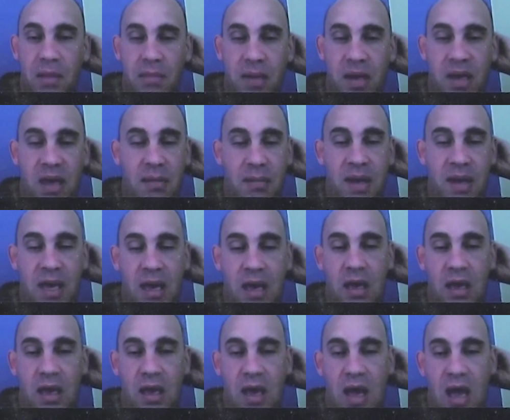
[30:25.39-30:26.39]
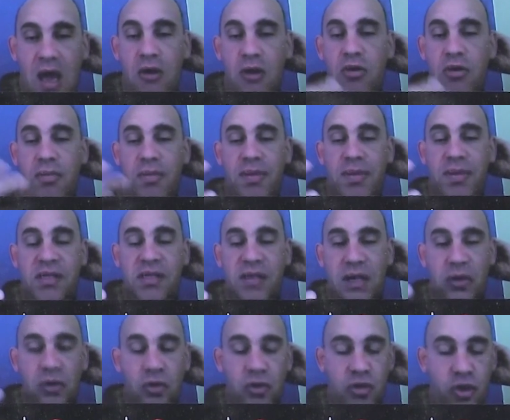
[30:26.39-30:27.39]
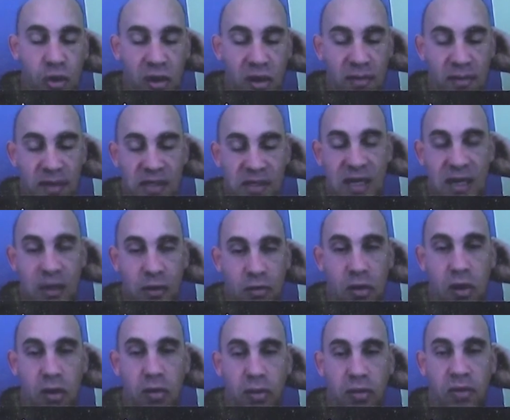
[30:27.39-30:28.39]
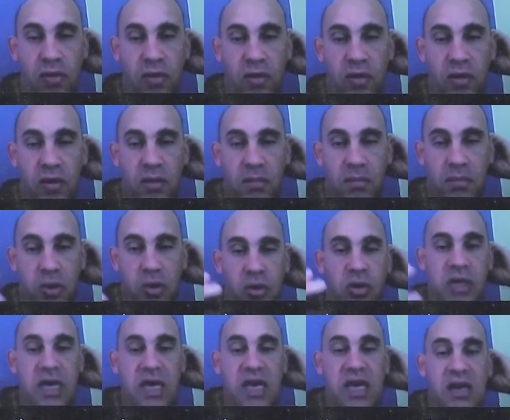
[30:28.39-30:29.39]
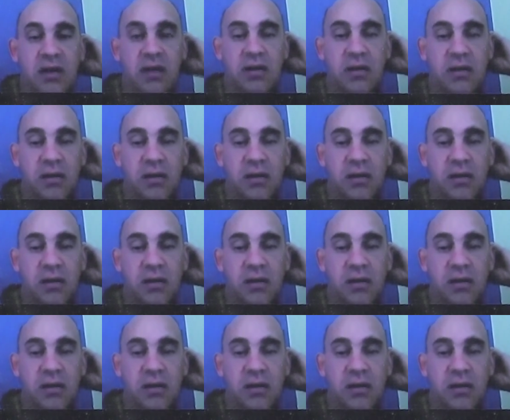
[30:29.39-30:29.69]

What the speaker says: becoming 100% or 200% growth per year.